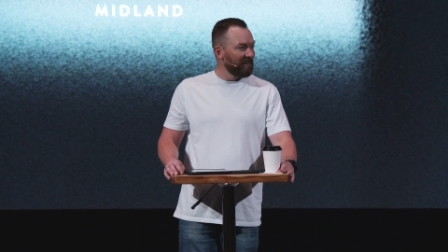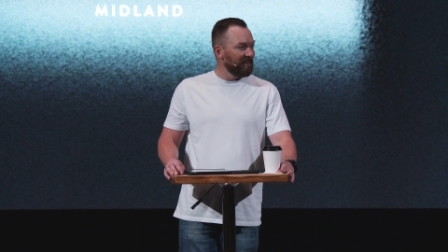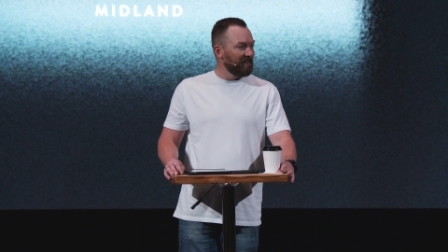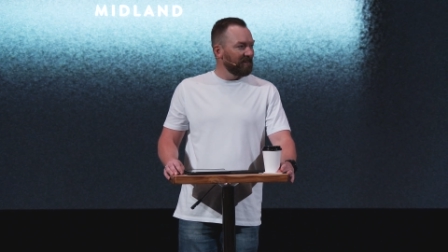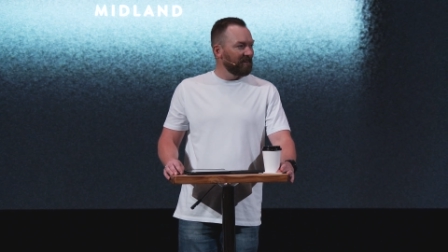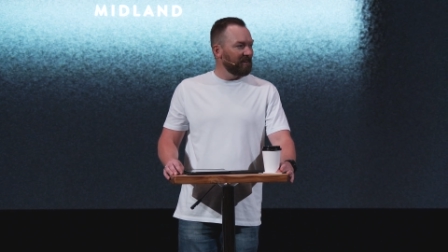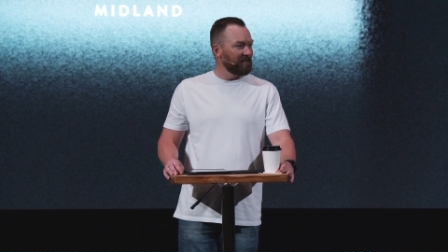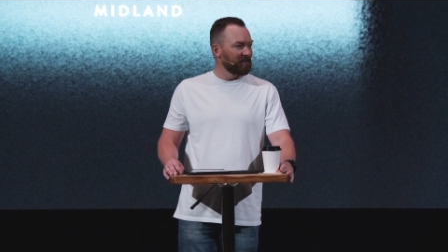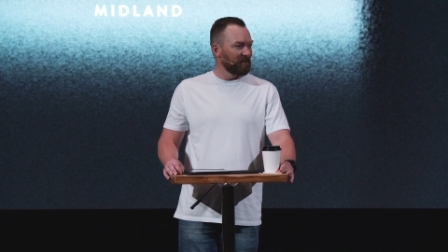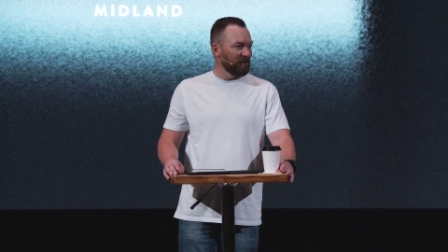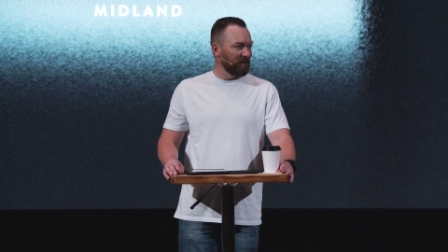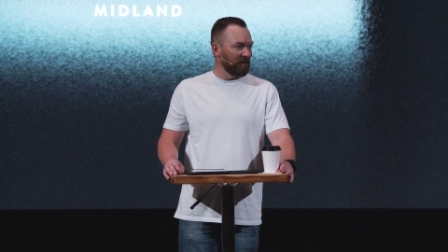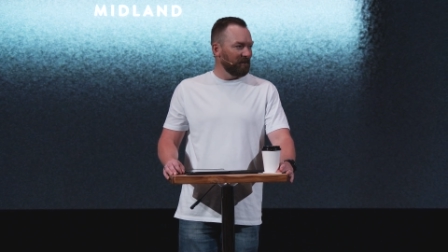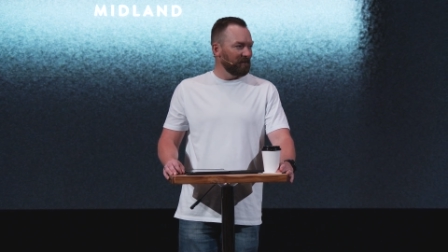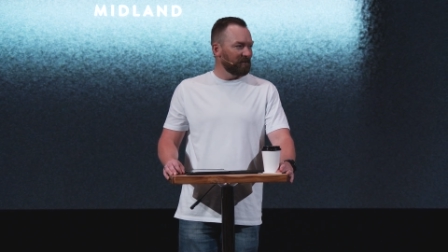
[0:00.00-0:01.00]
You guys are
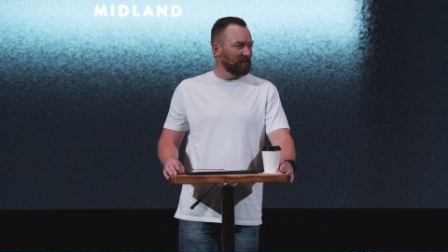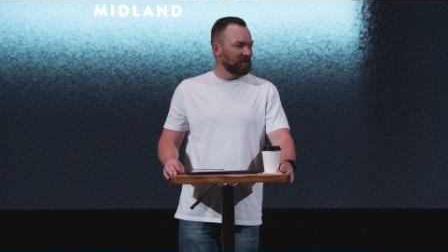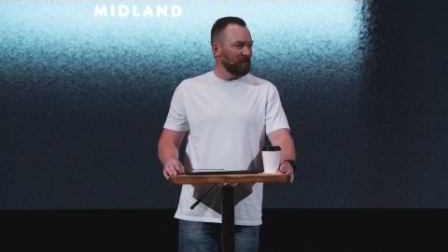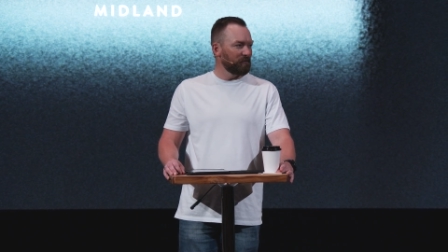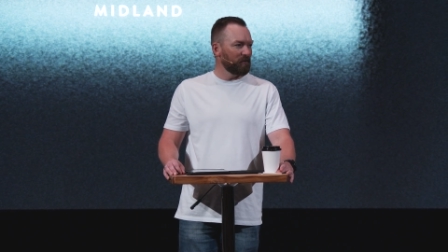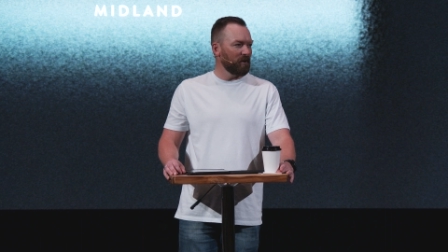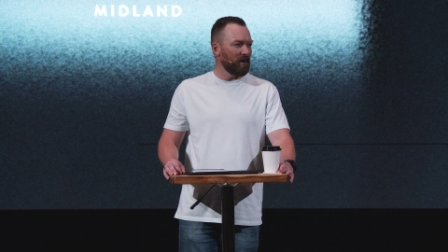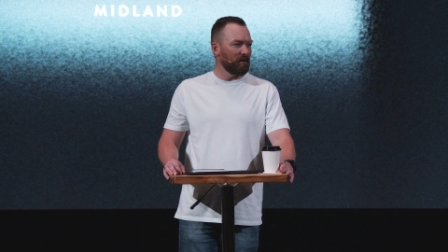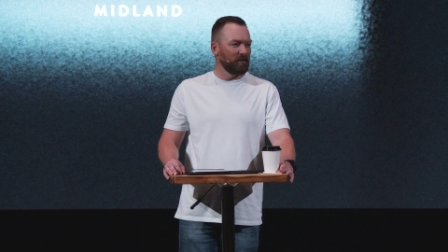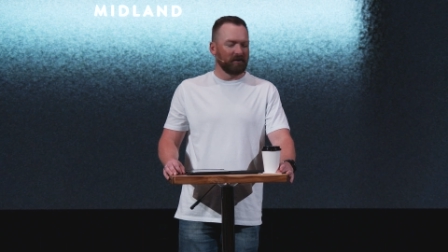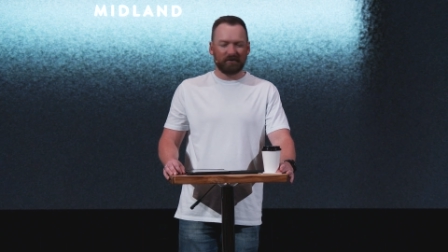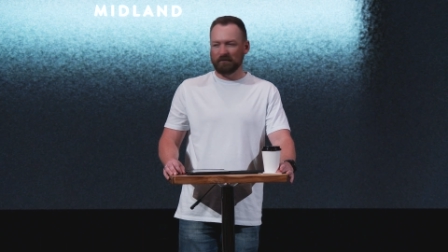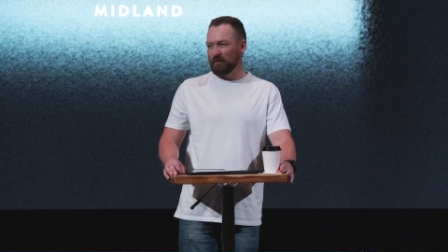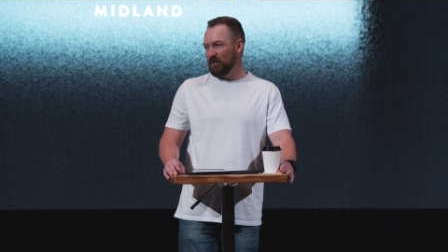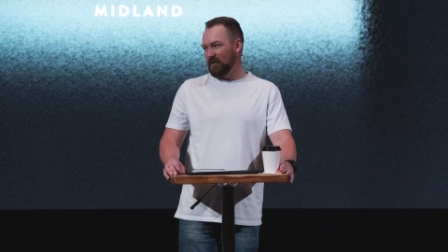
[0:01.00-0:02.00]
a stiff crowd
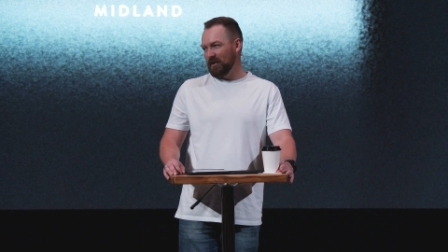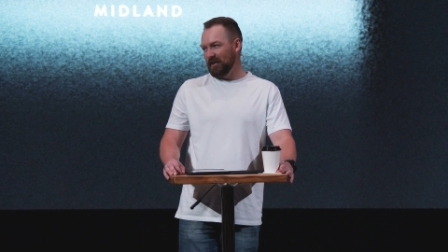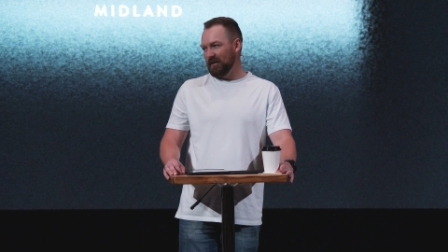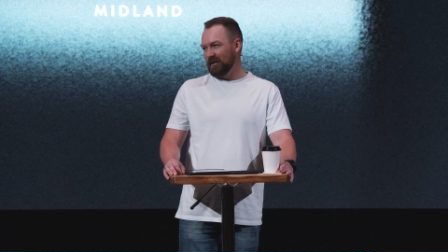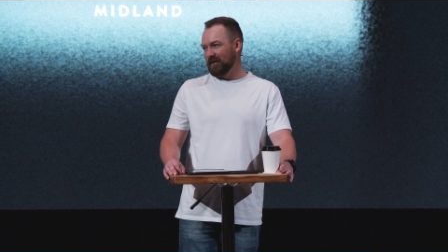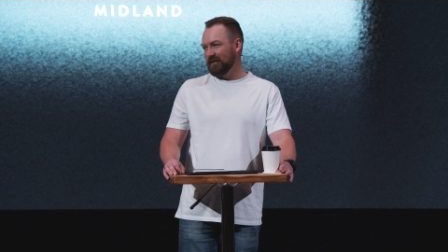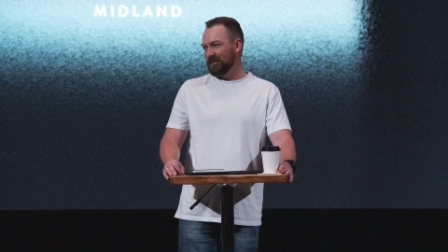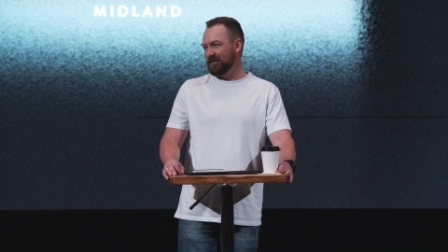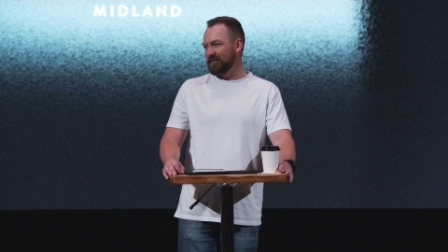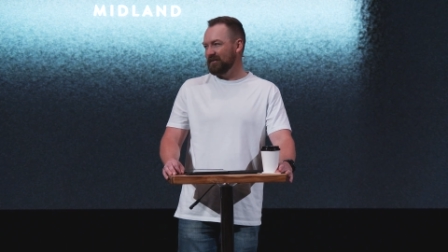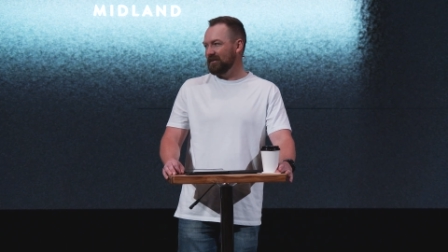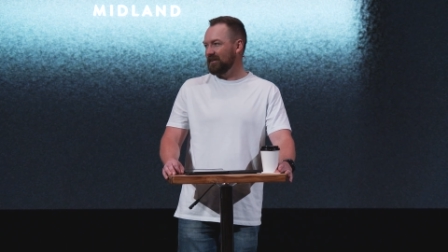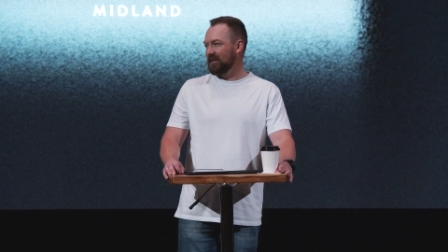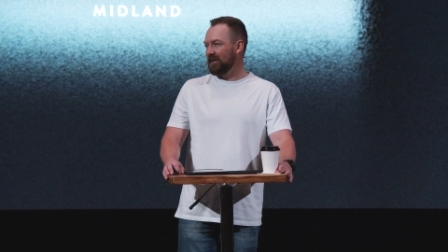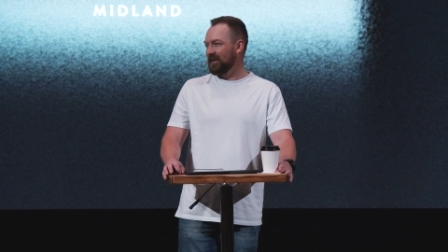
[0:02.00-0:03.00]
this morning.
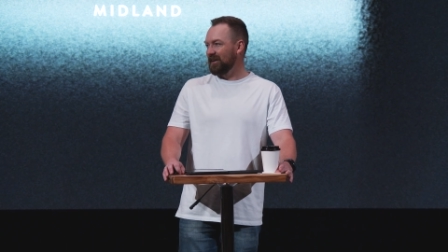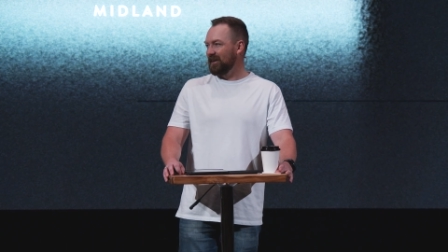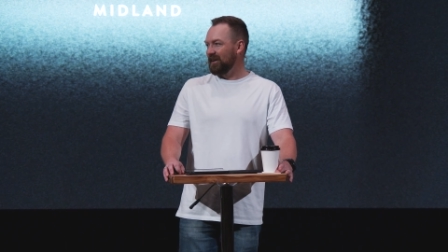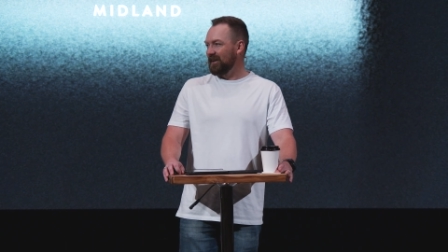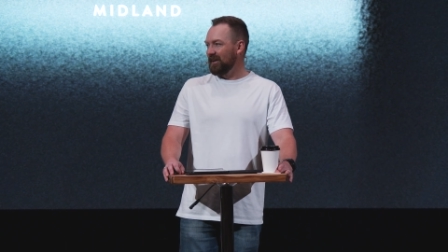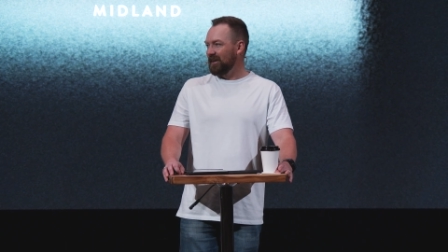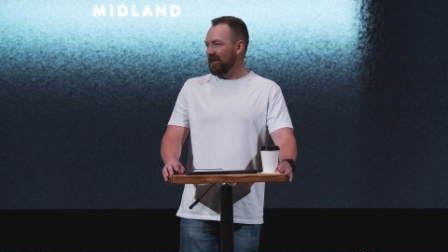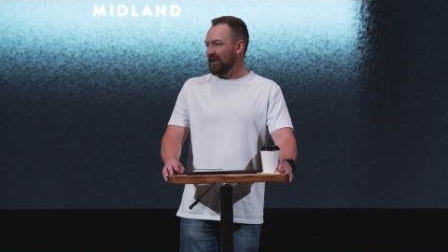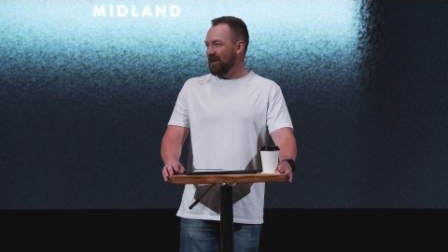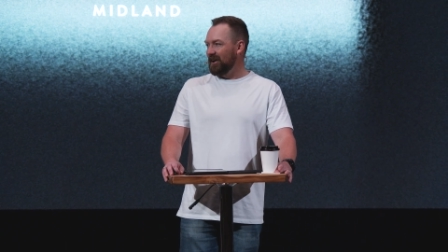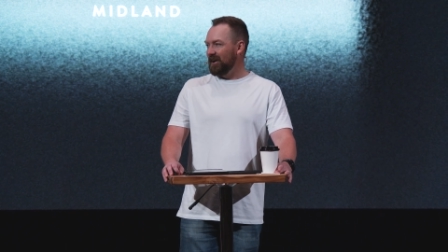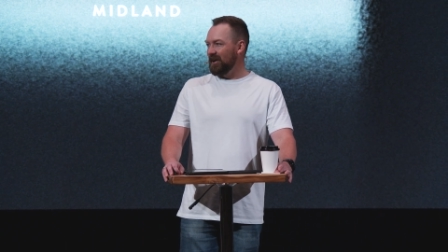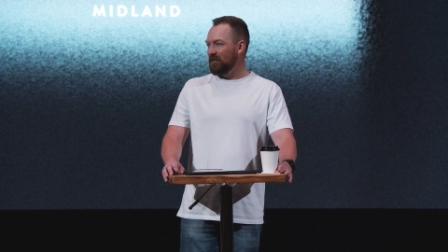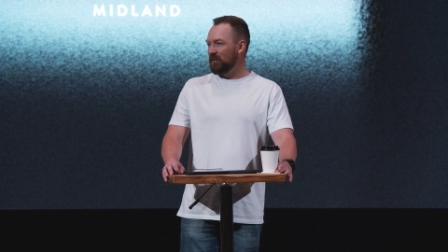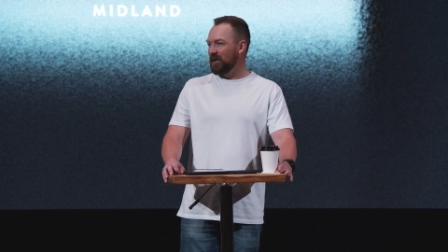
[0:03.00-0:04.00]
All
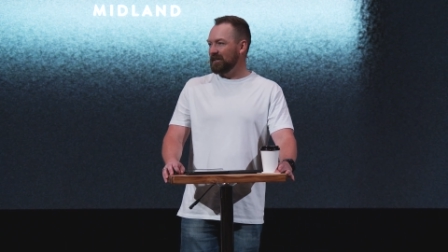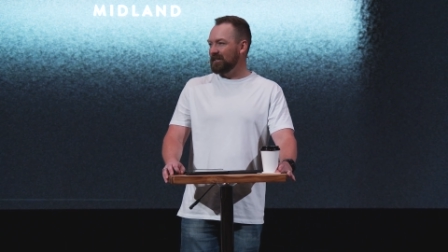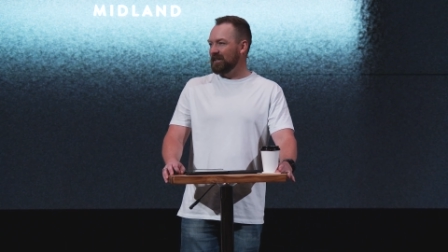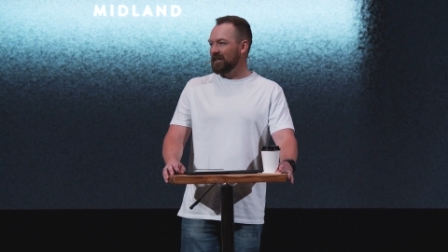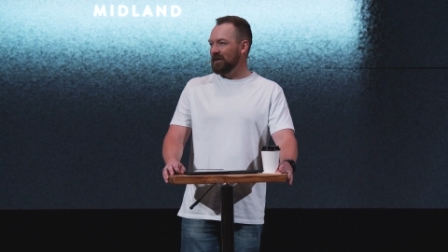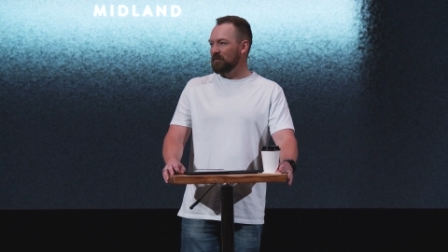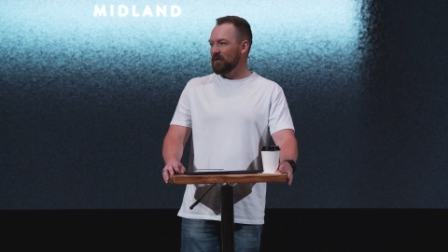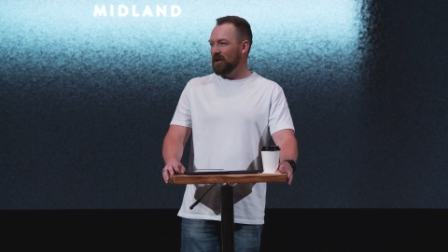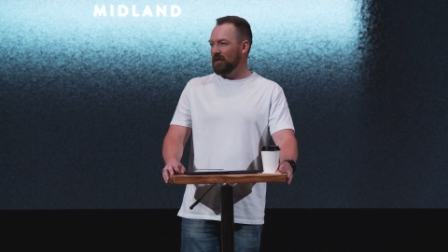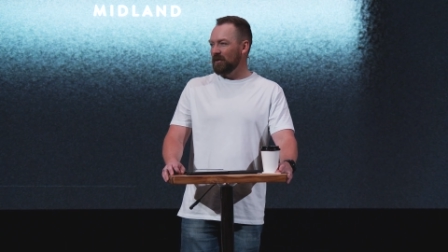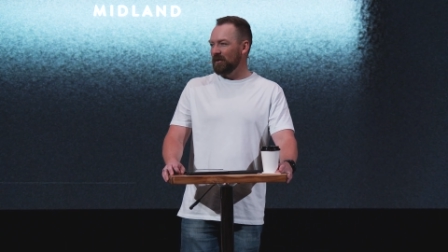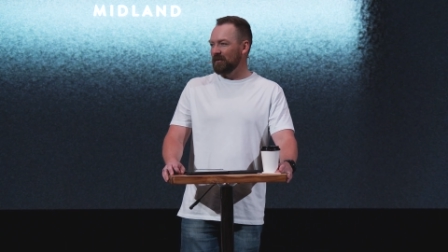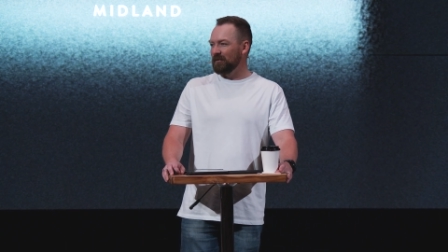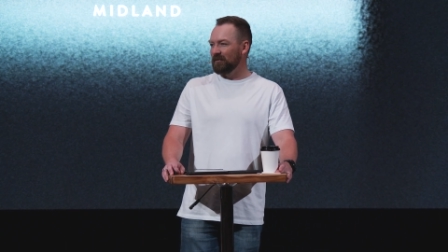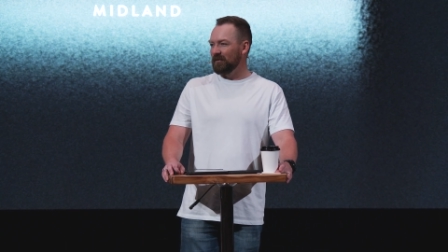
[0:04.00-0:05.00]
right, everybody, take a deep breath.
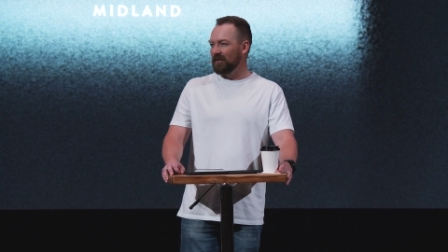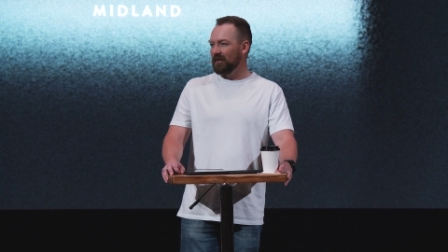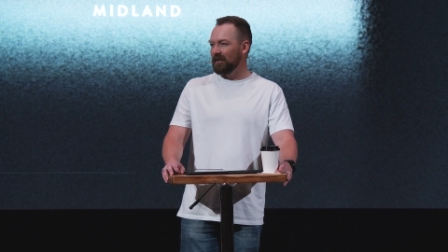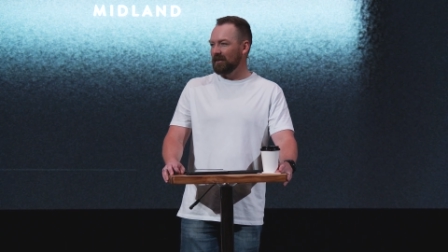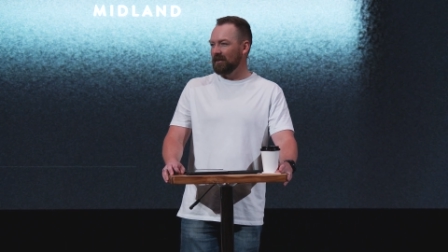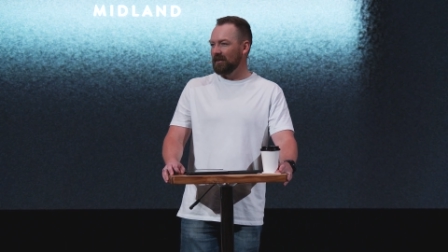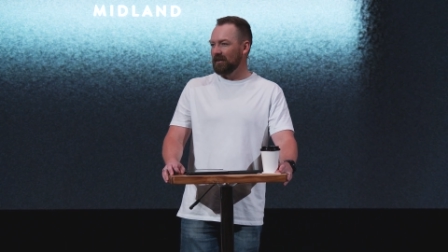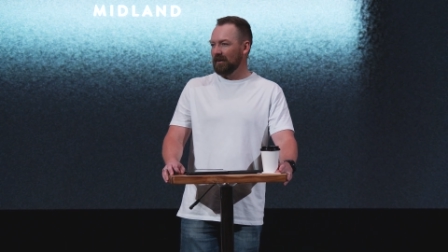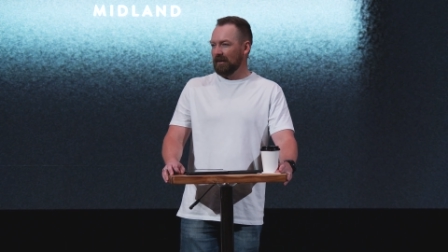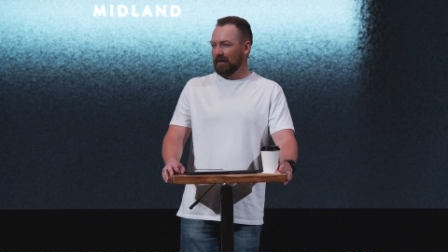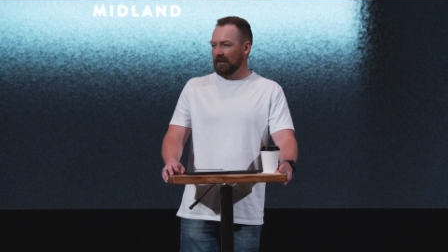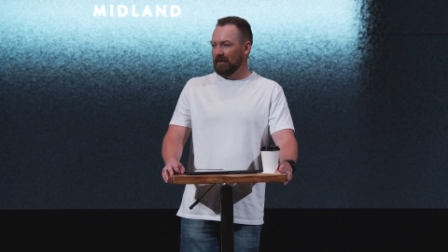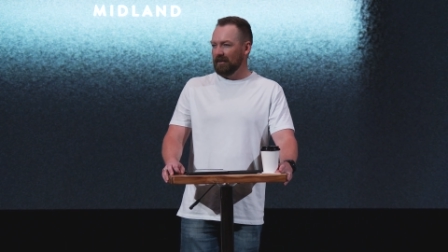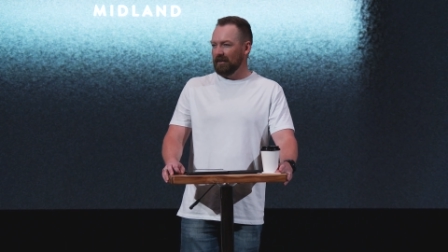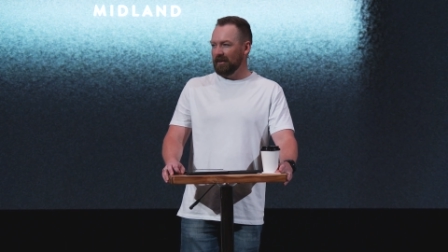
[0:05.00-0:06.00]

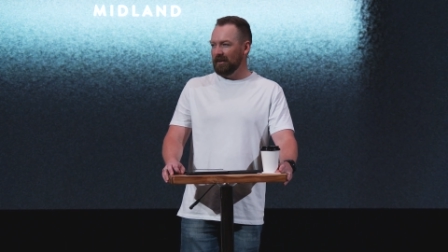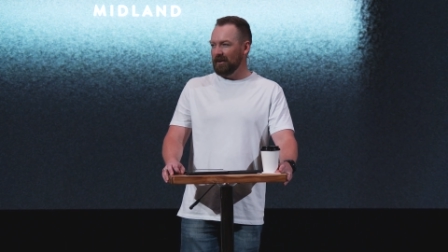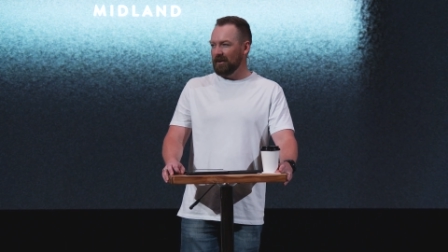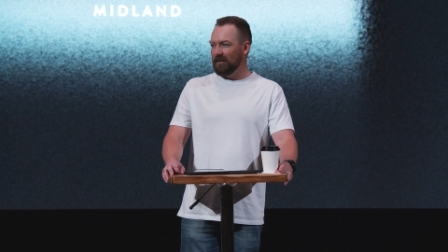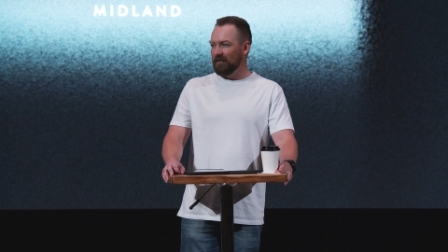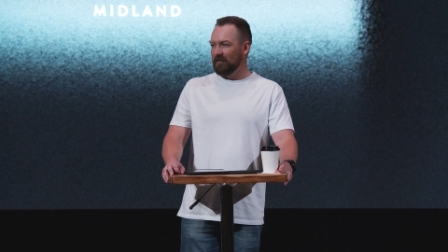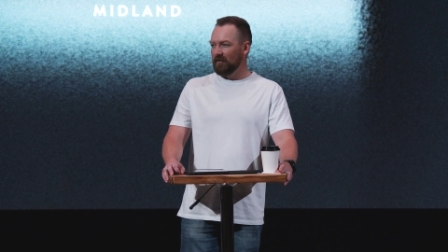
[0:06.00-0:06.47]
Let it out.